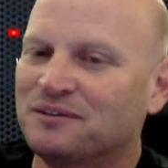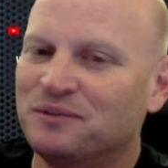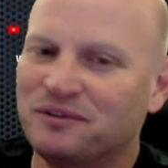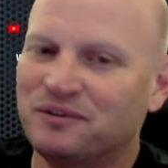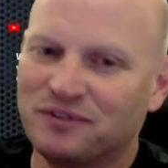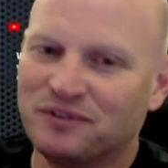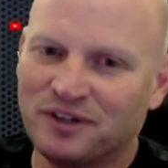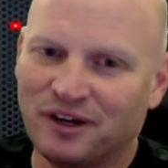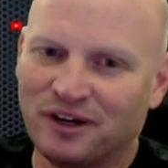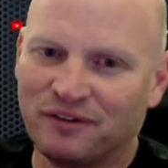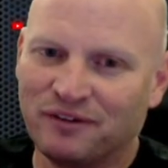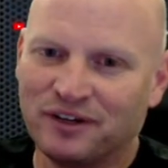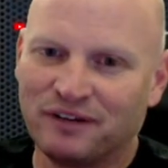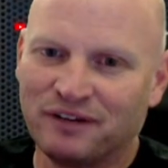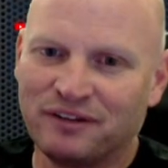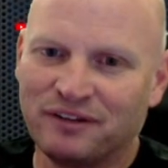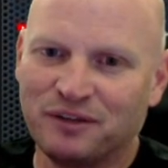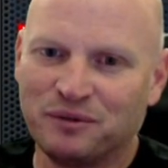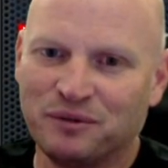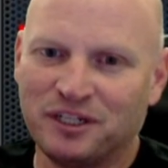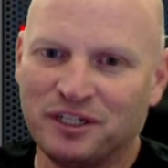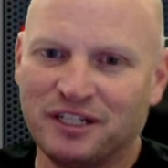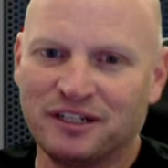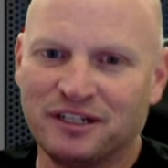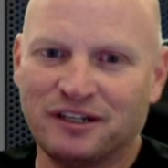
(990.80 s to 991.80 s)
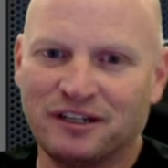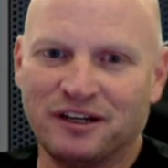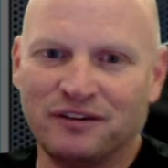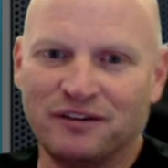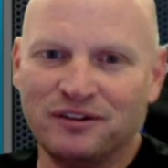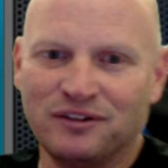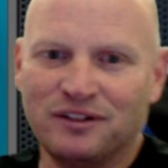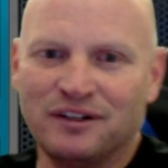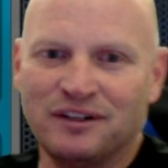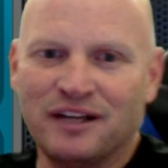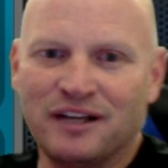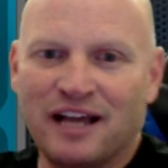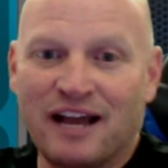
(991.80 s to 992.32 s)
We've covered everything we need to
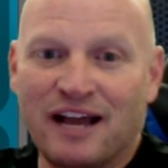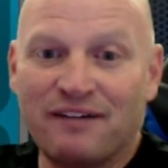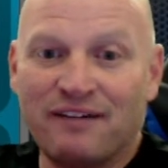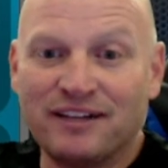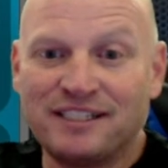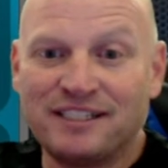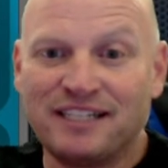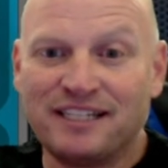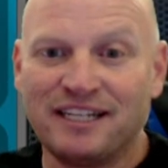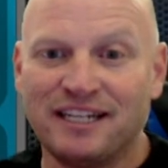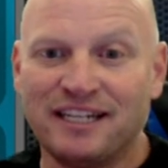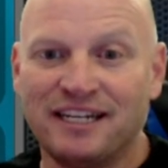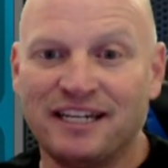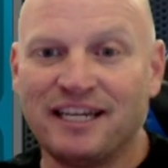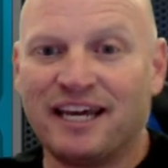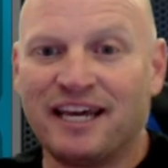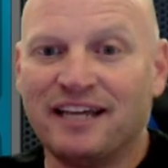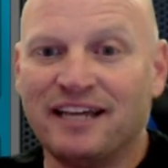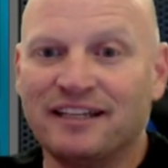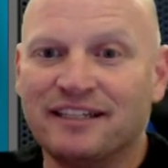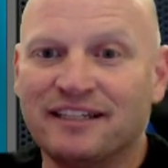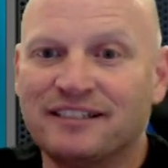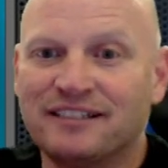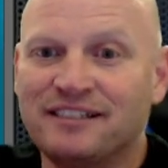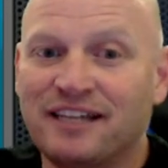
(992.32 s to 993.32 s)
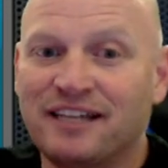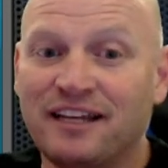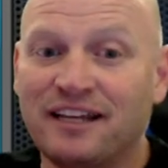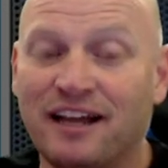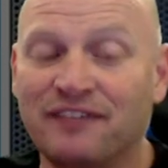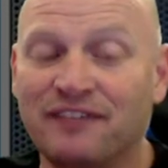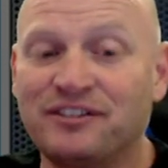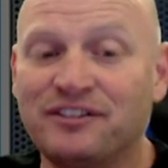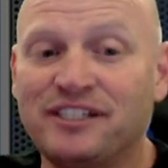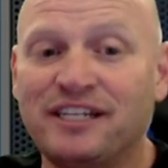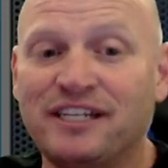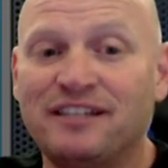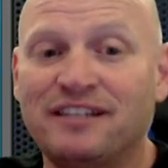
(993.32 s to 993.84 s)
cover. Have I seen any aliens yet?
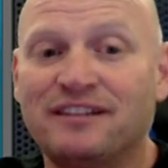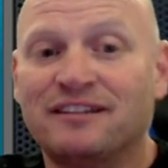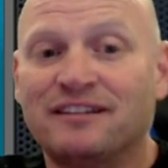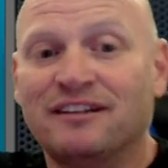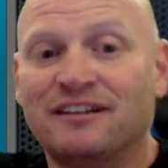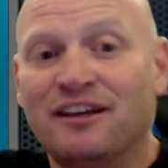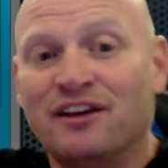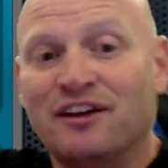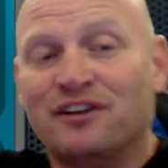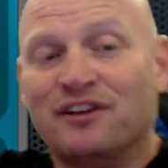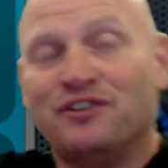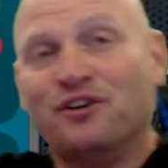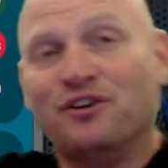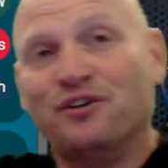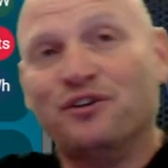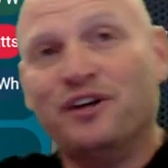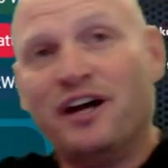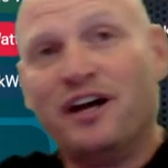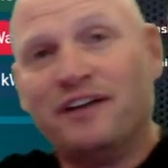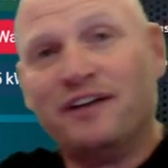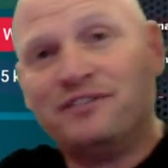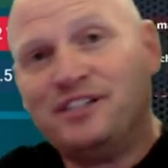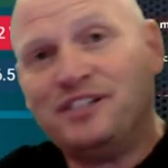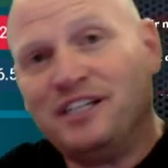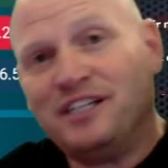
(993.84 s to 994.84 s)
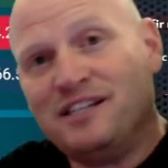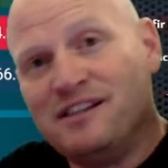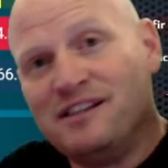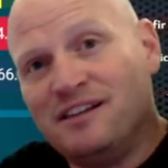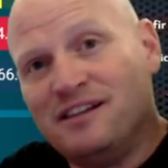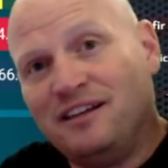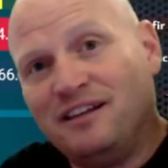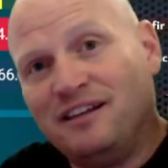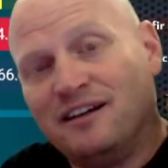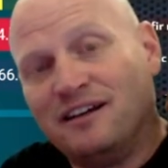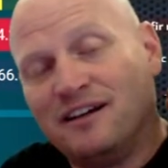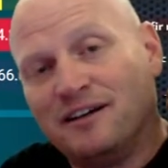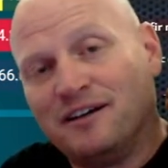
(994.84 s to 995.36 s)
I've seen Yona. I've seen
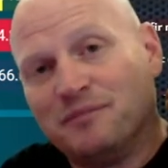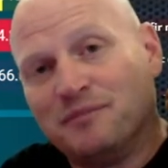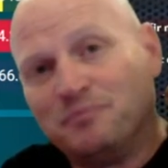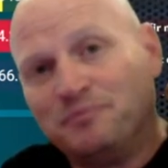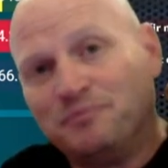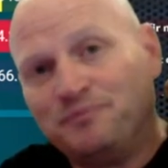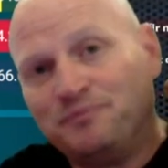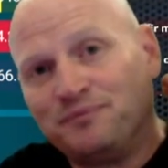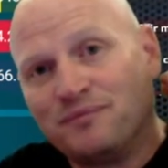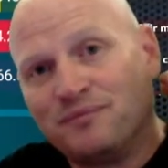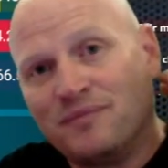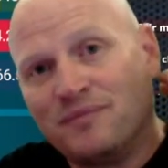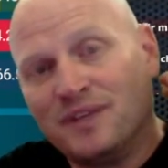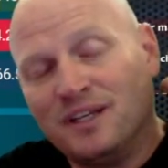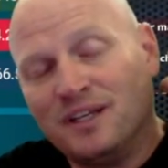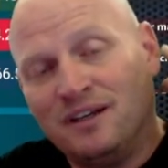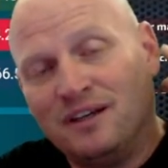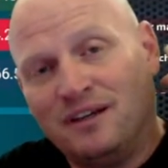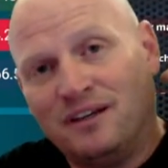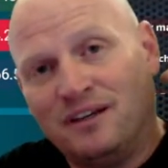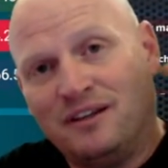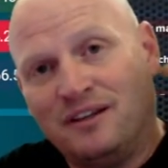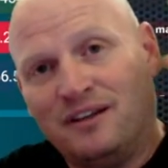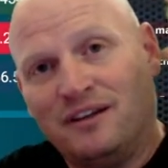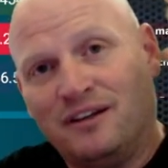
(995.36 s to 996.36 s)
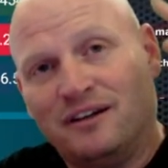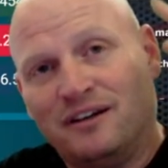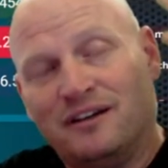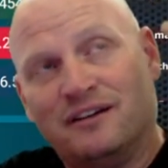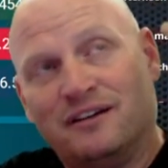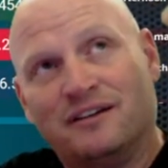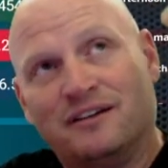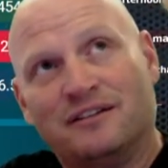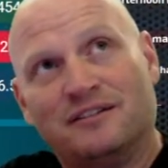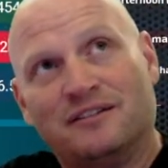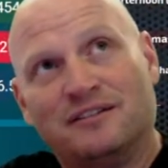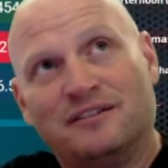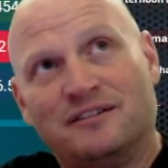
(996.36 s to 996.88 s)
the um
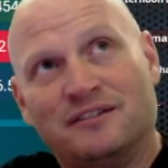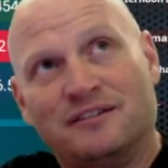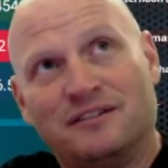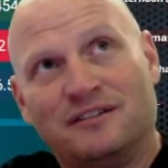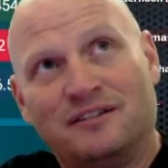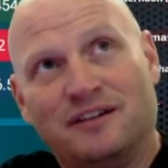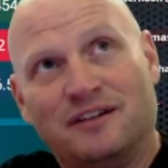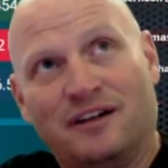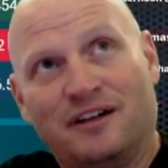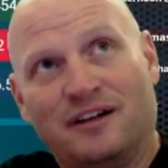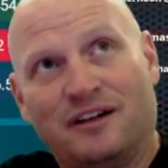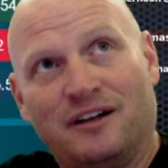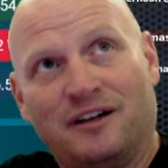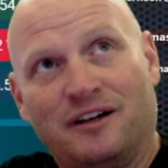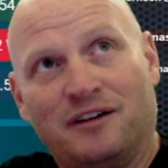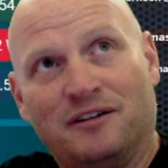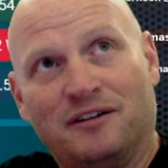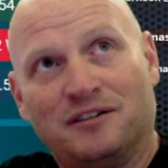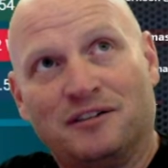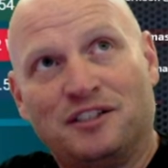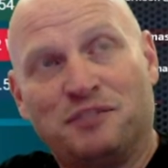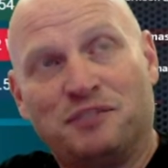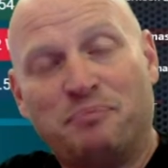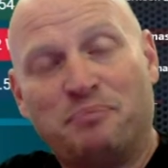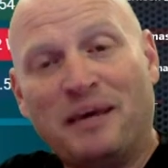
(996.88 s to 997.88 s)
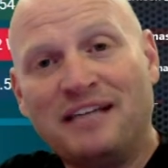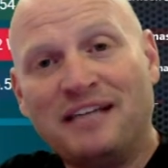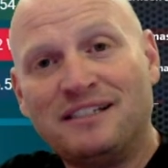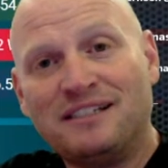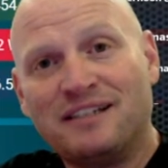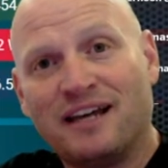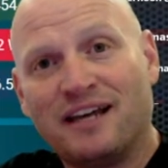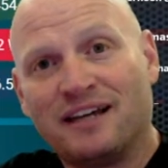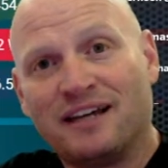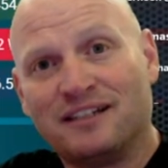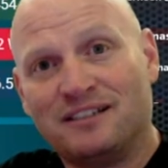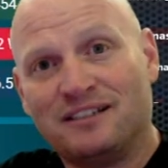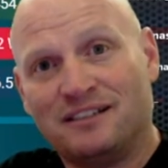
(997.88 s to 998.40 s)
the uh,
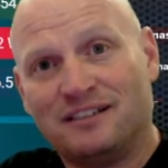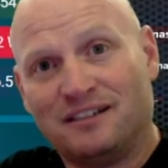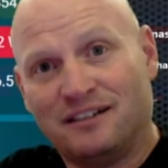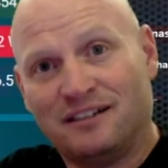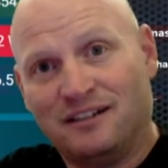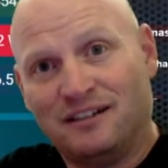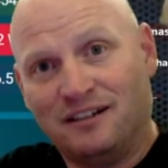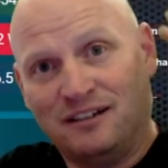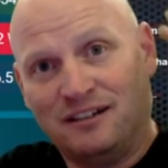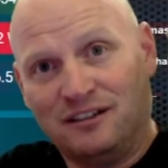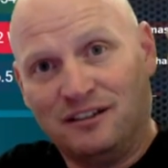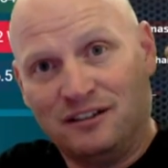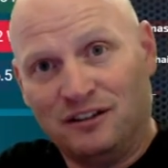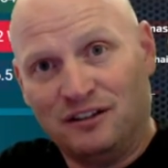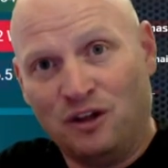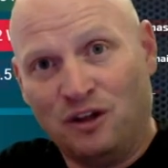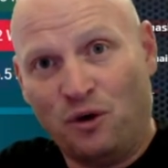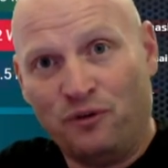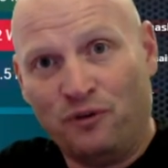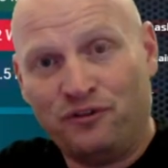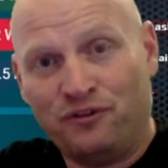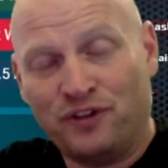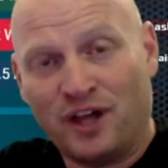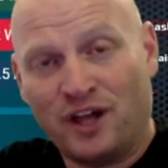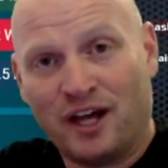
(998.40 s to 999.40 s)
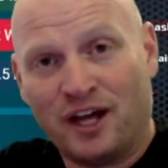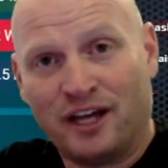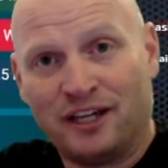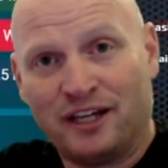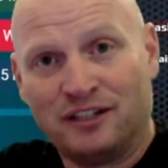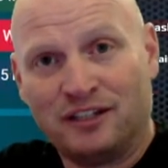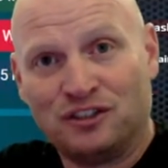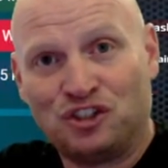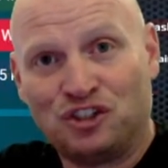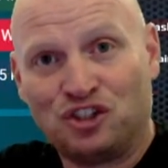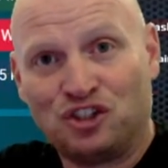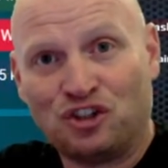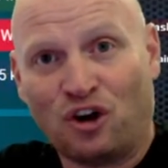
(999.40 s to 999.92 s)
SpaceX low
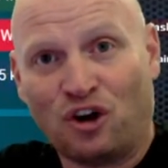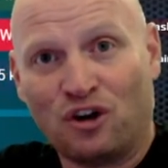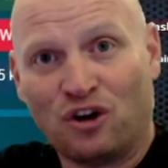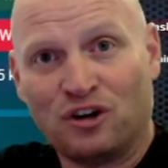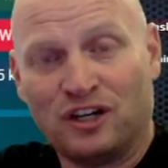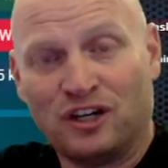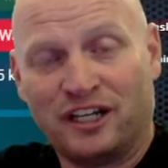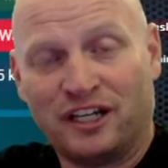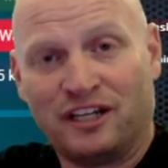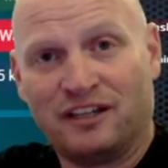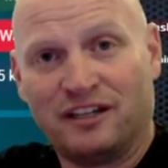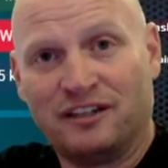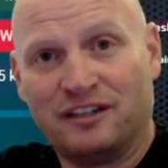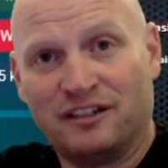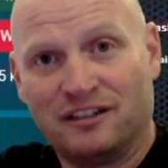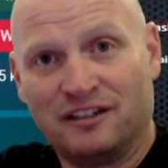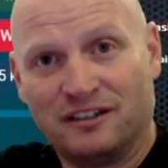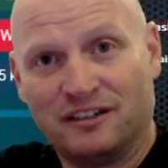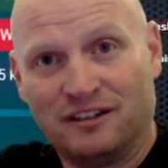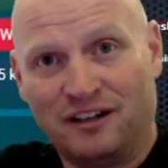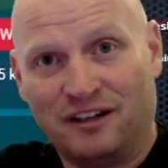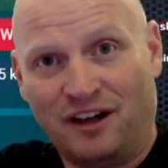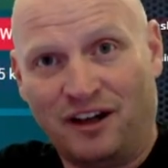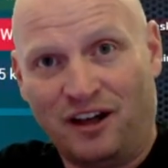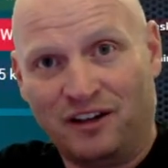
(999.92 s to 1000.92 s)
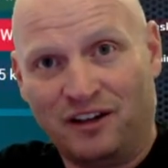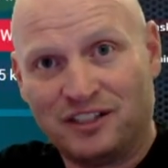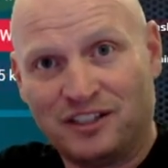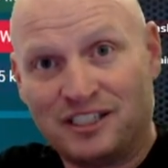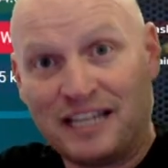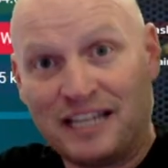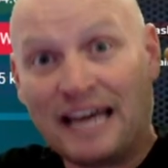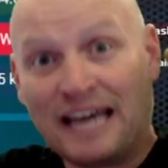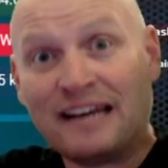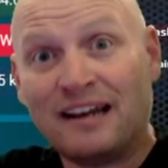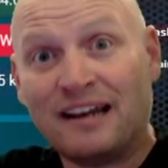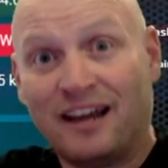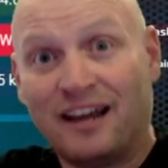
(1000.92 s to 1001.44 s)
flying Starlink uh,
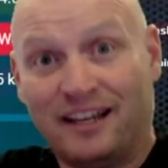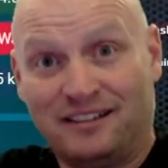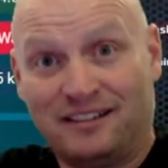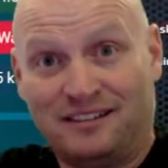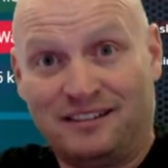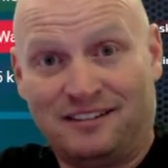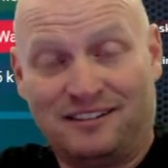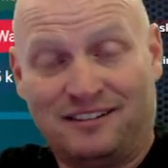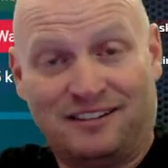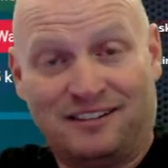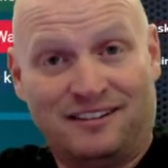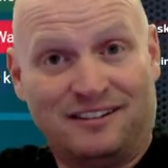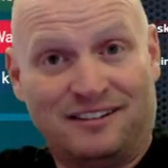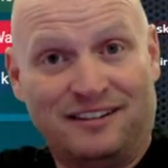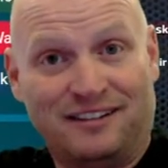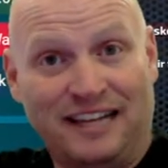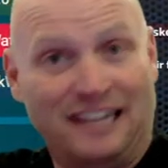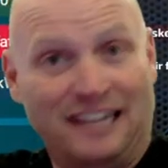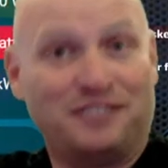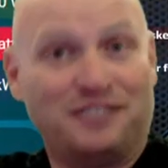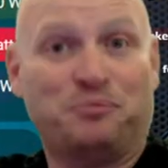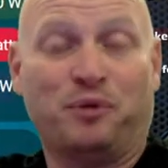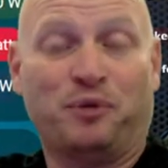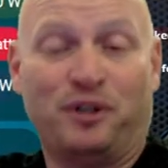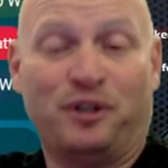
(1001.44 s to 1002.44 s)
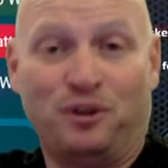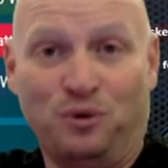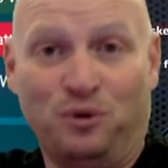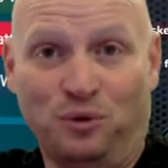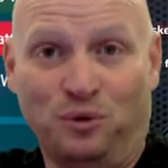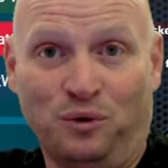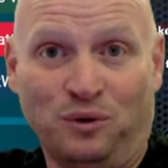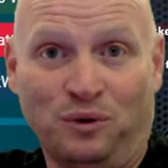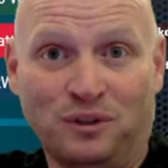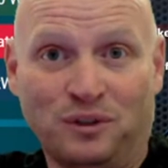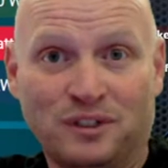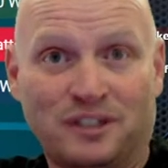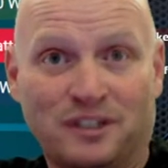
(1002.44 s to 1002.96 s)
satellites. That's pretty
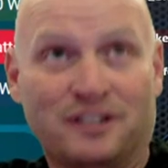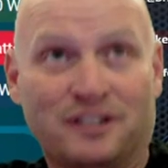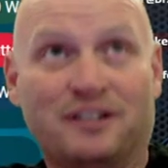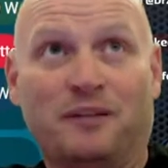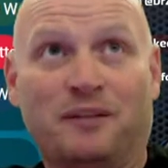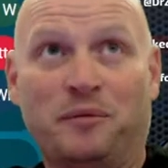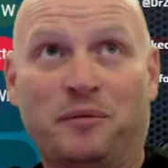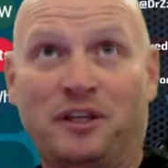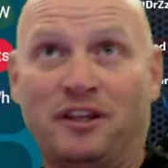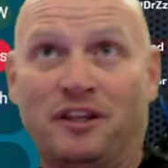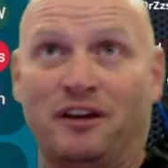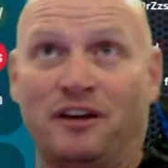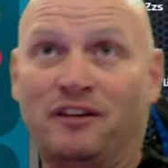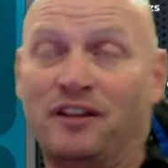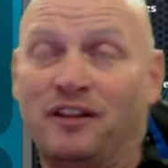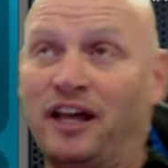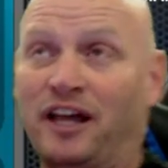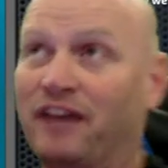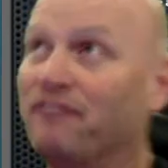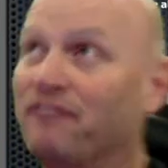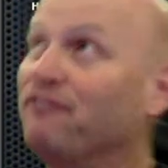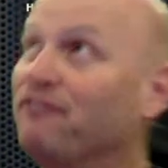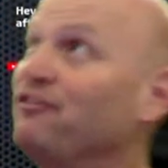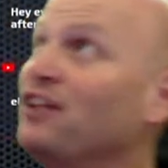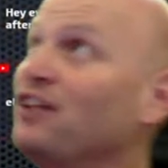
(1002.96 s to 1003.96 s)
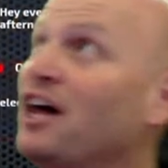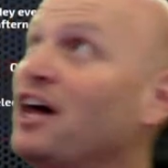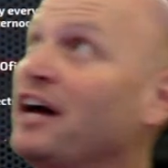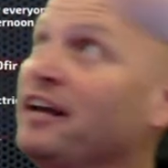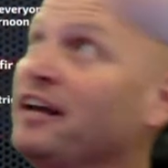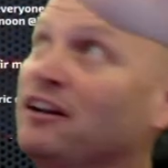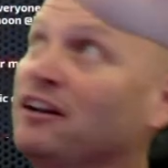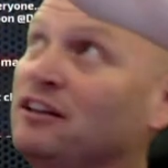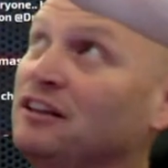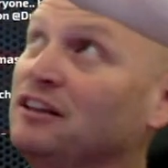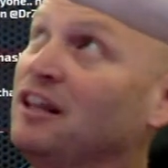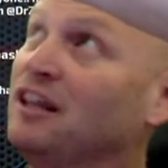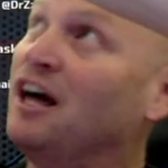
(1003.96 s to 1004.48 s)
cool. I mean, they like fly
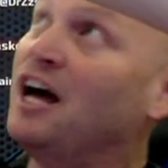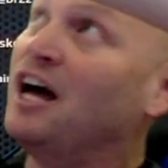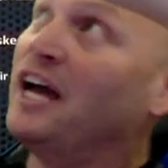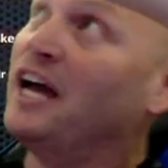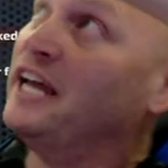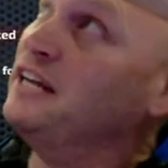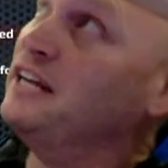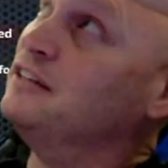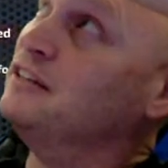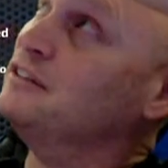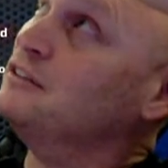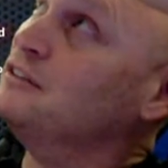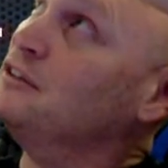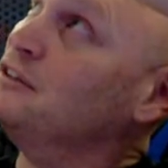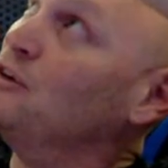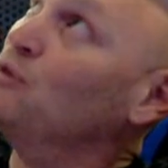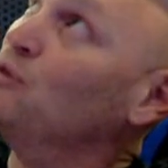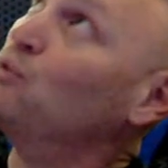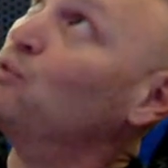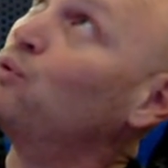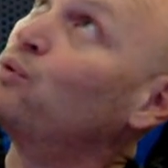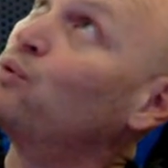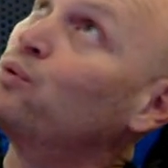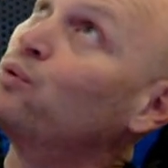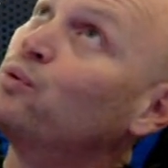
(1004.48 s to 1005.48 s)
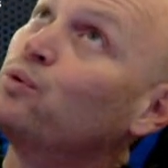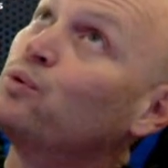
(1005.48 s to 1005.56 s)
in a line, you know,